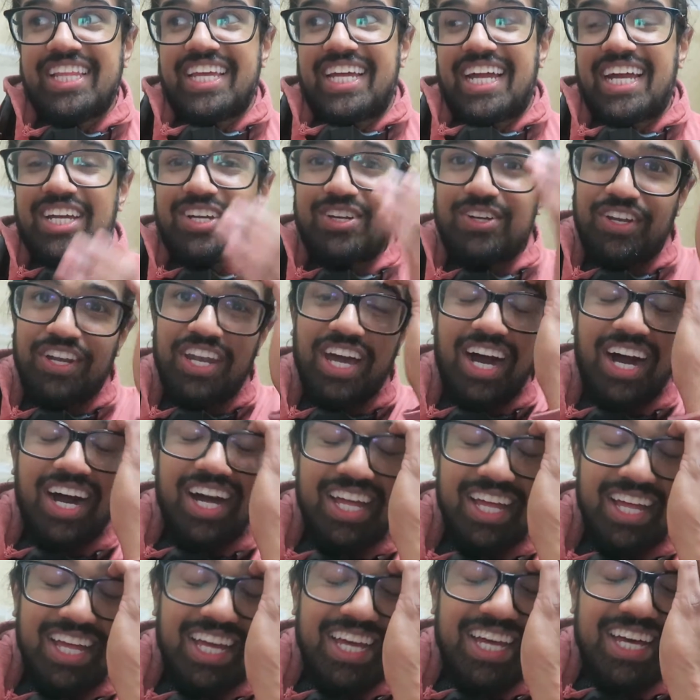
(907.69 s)
Like I could
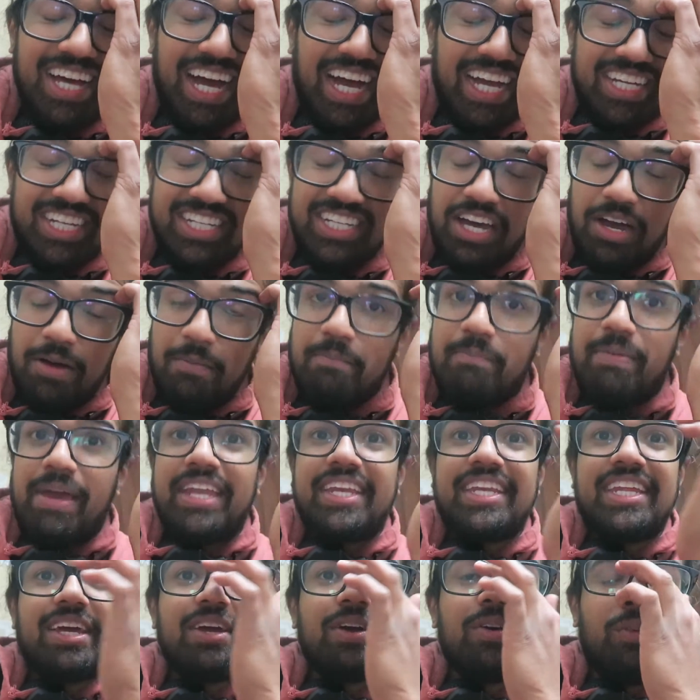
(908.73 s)
not
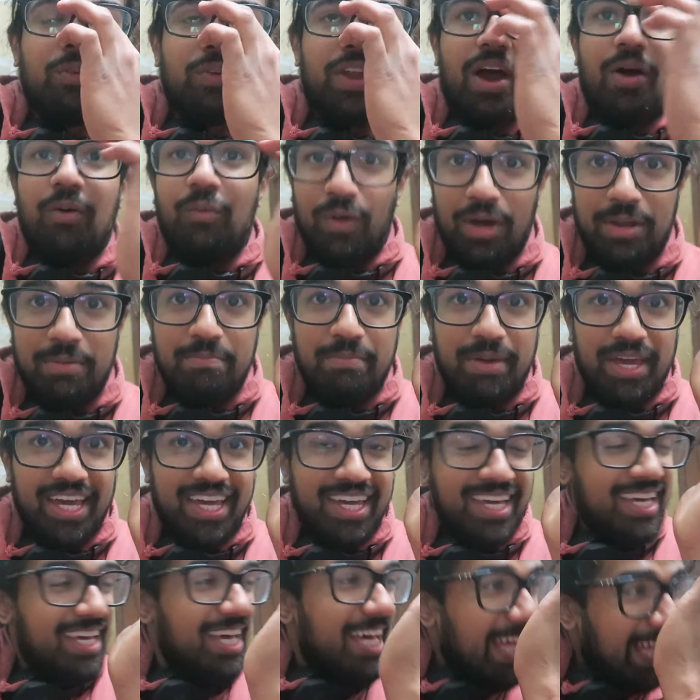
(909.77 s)
bend it, not one
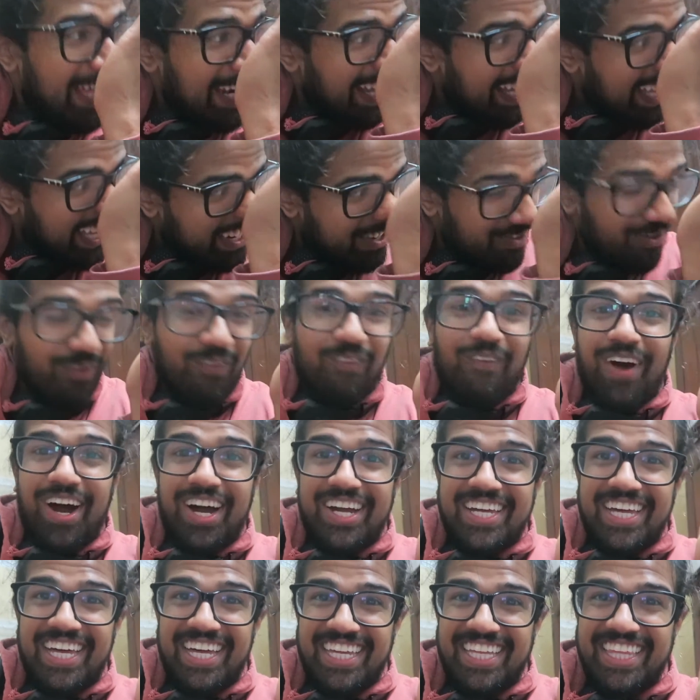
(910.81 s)
bit, and I had to
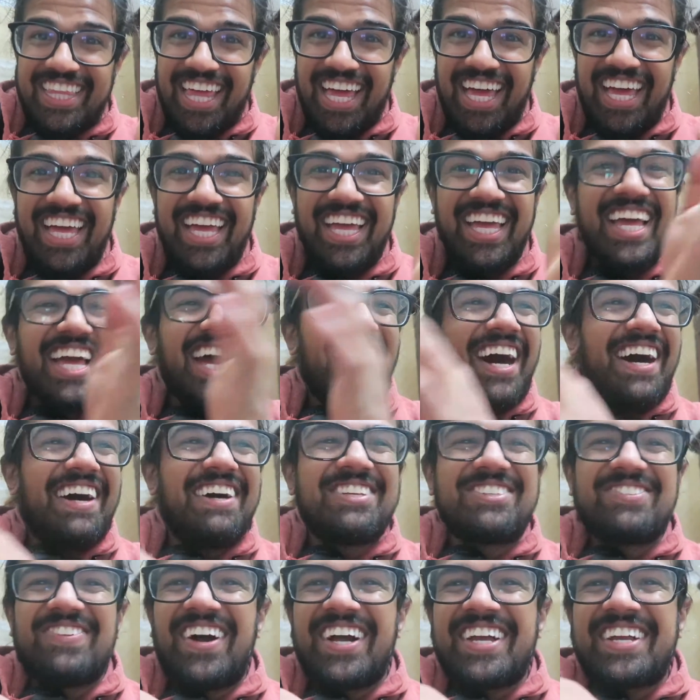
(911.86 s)
walk like that. I
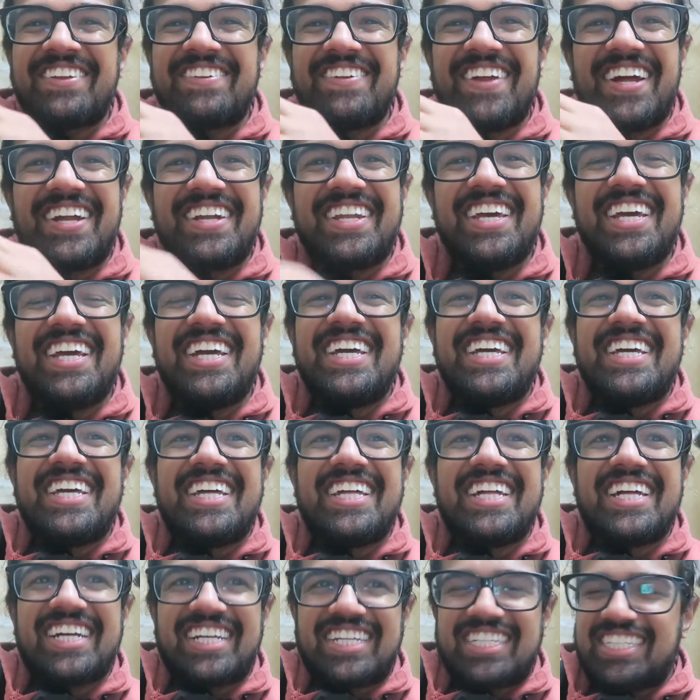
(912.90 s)
was walking around
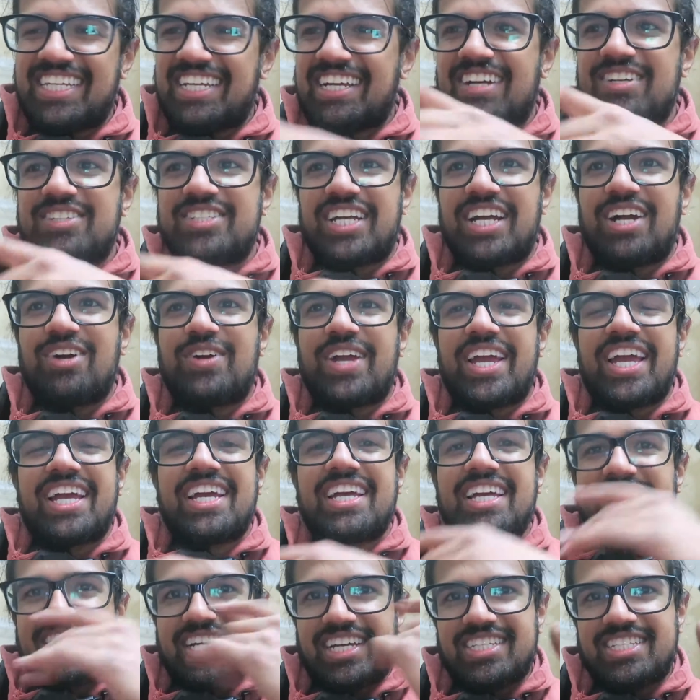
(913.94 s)
because like I was like,
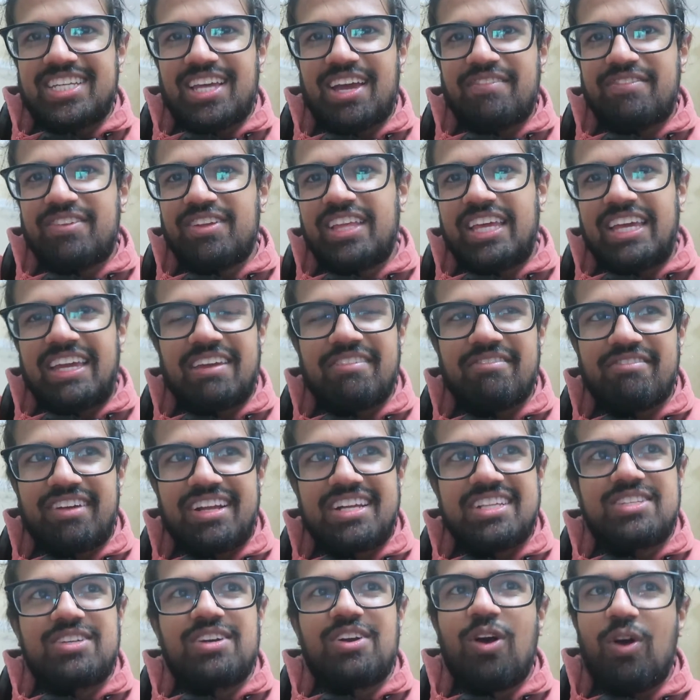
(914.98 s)
okay, because you have to, like, in
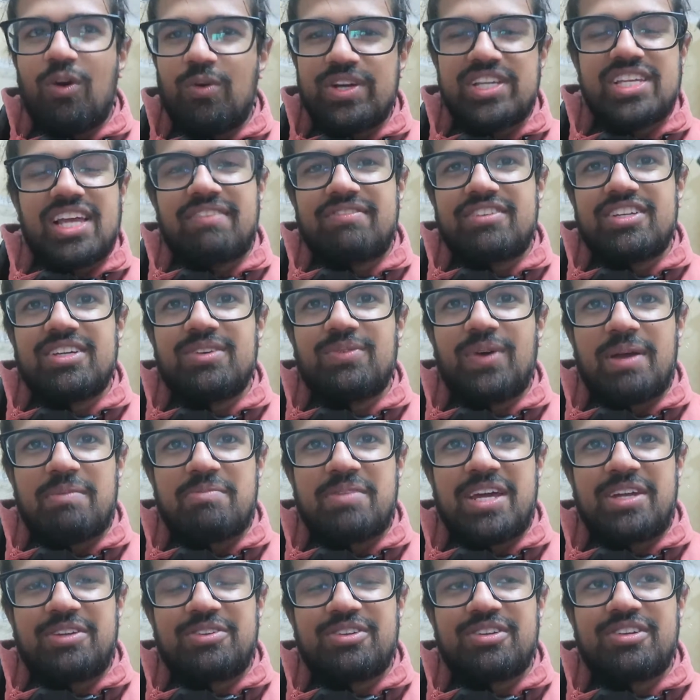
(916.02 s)
France you always have to
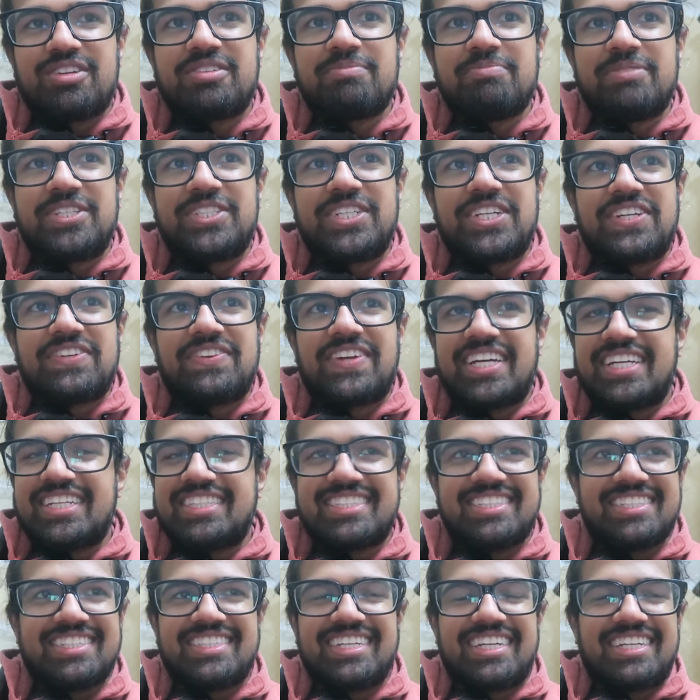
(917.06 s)
wipe down your machine, right?
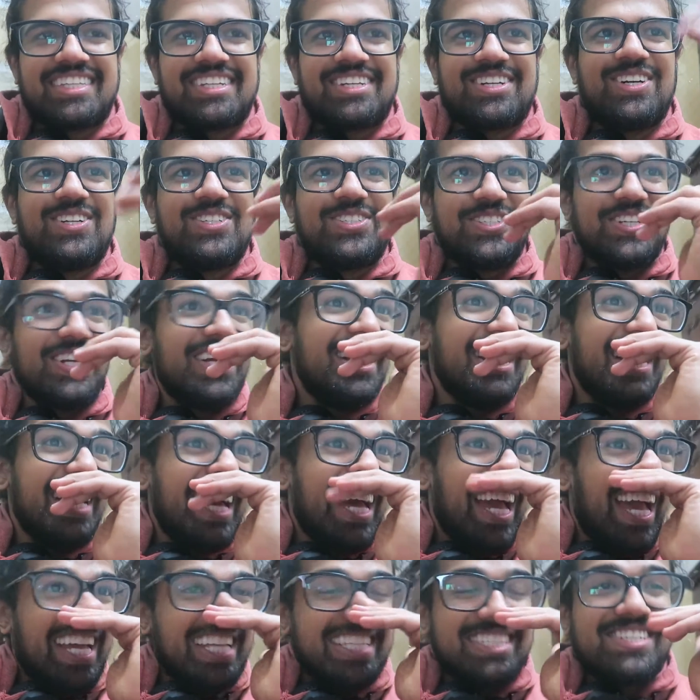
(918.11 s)
It's just like the culture,
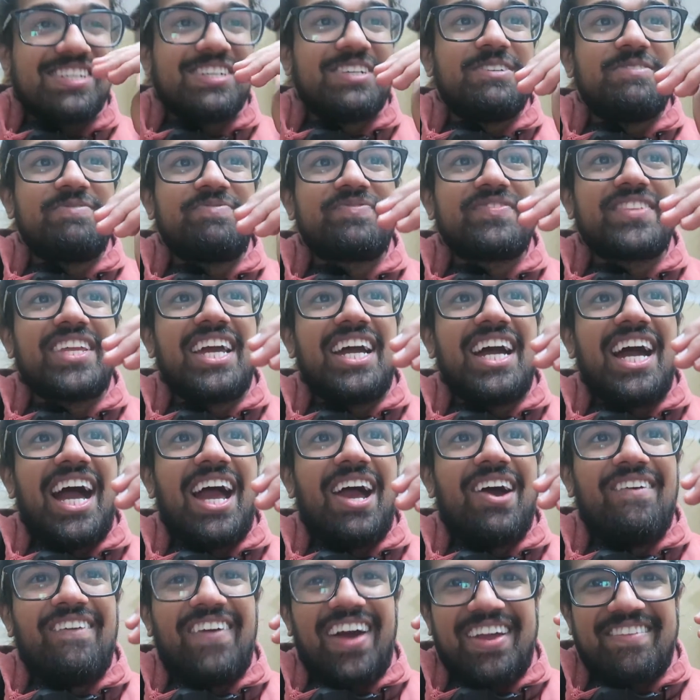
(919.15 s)
and so
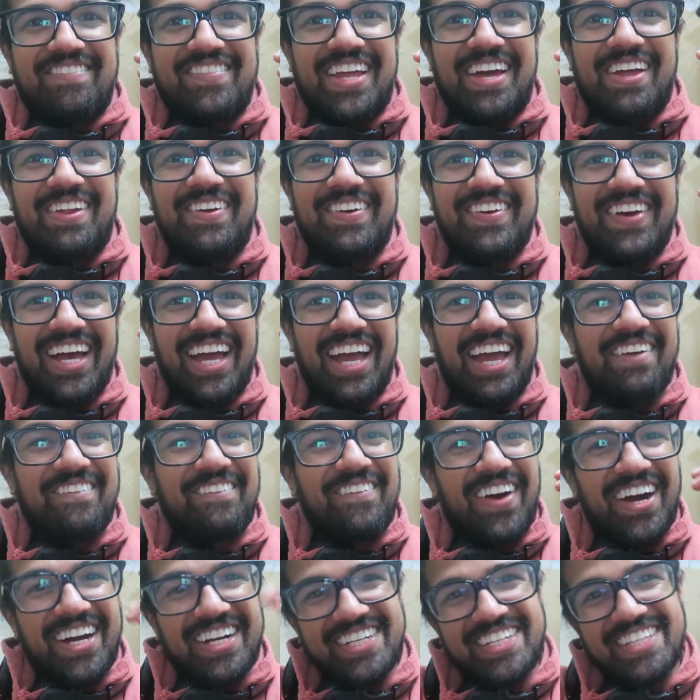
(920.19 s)
I wiped down. I
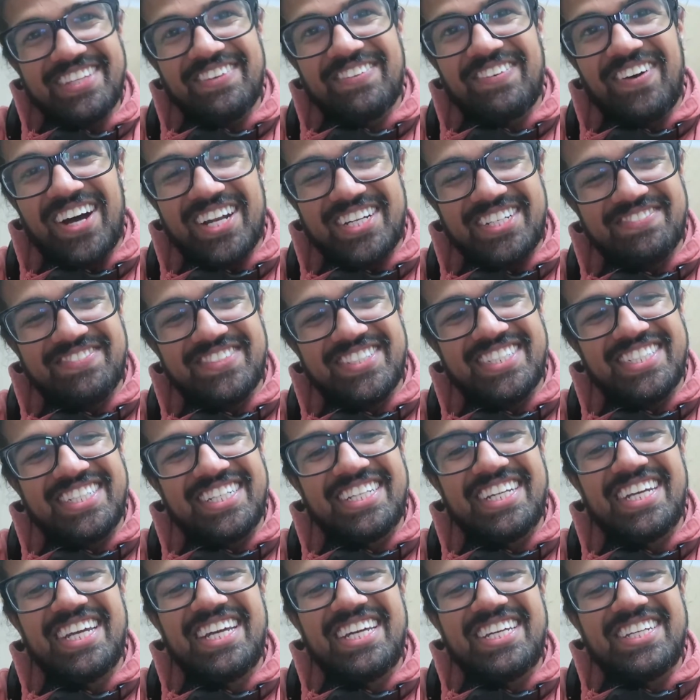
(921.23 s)
walked to the washing
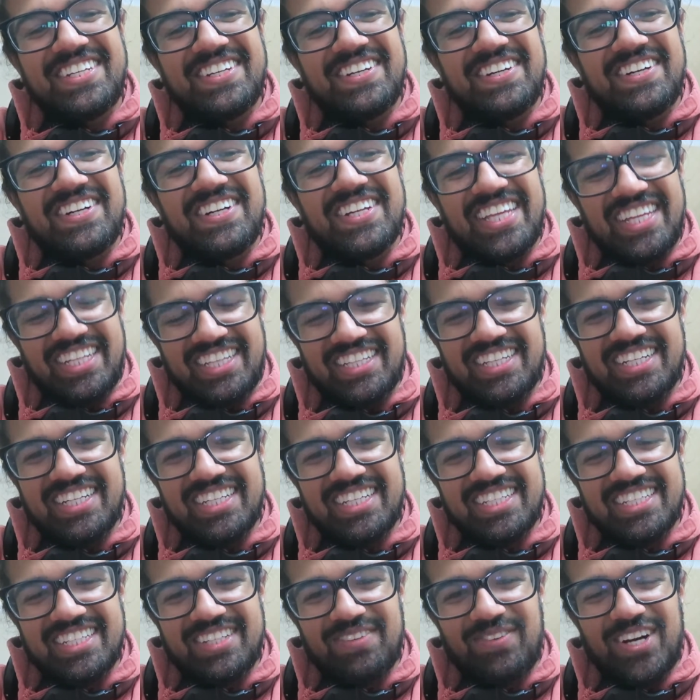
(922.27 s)
machine or like
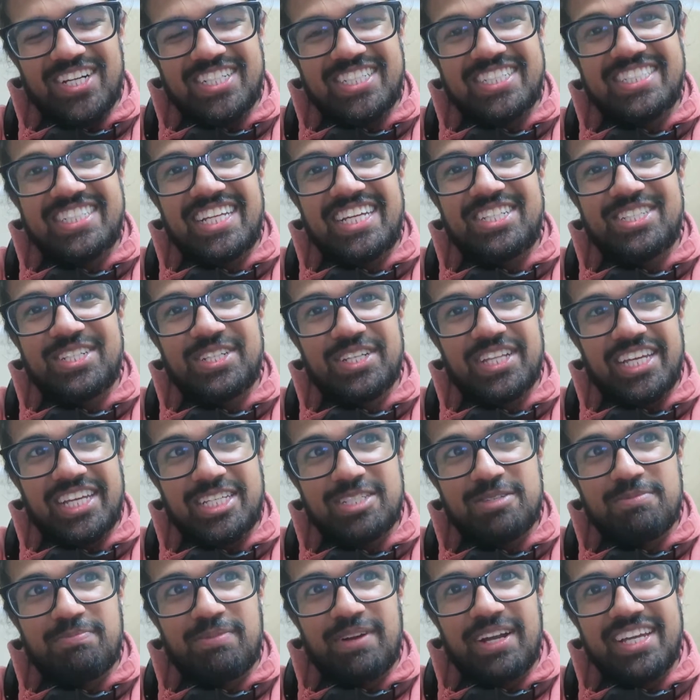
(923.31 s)
the washing station to
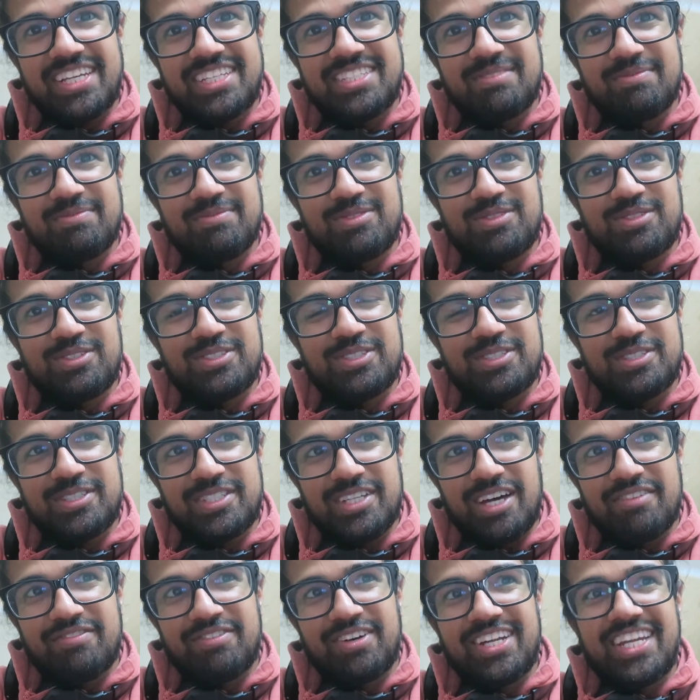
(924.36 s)
like spray some
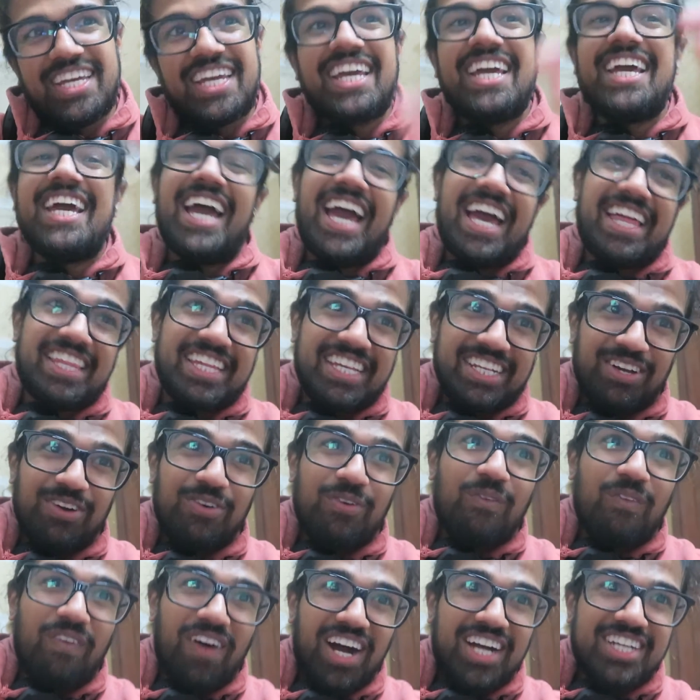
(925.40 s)
stuff on it, and then go
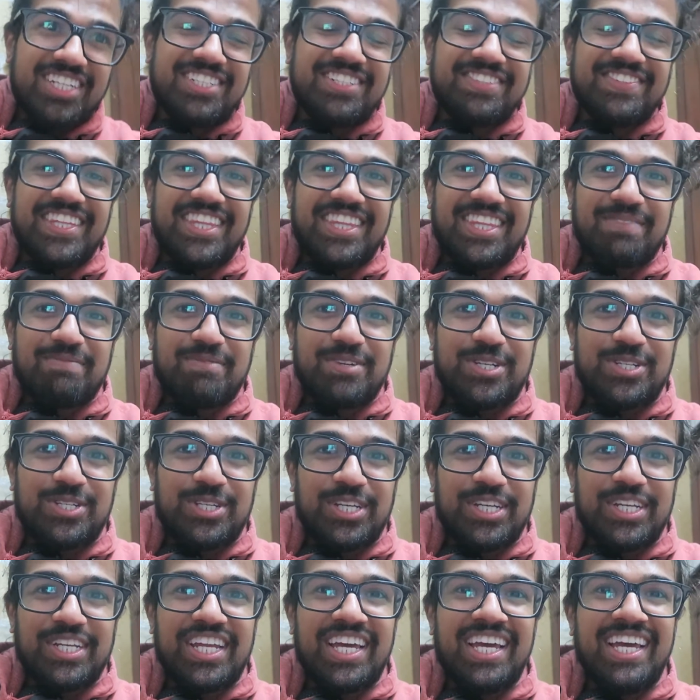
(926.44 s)
wash the
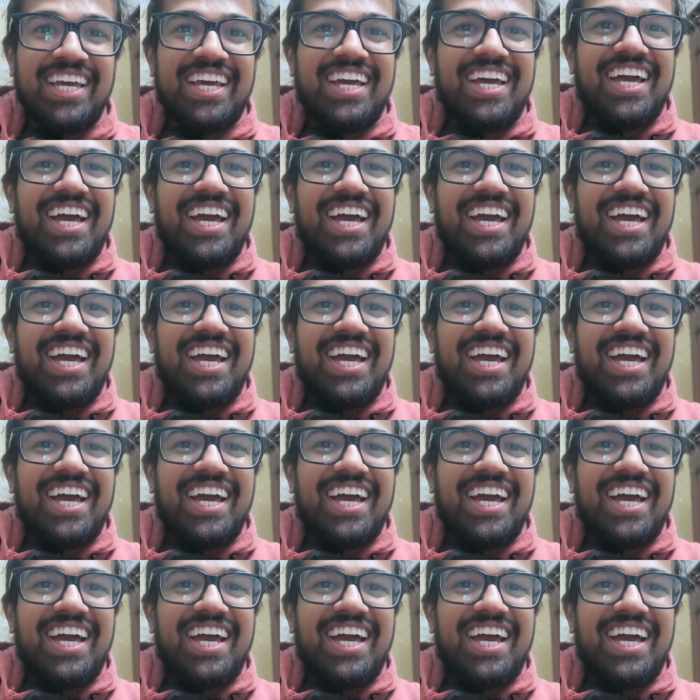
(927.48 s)
machine.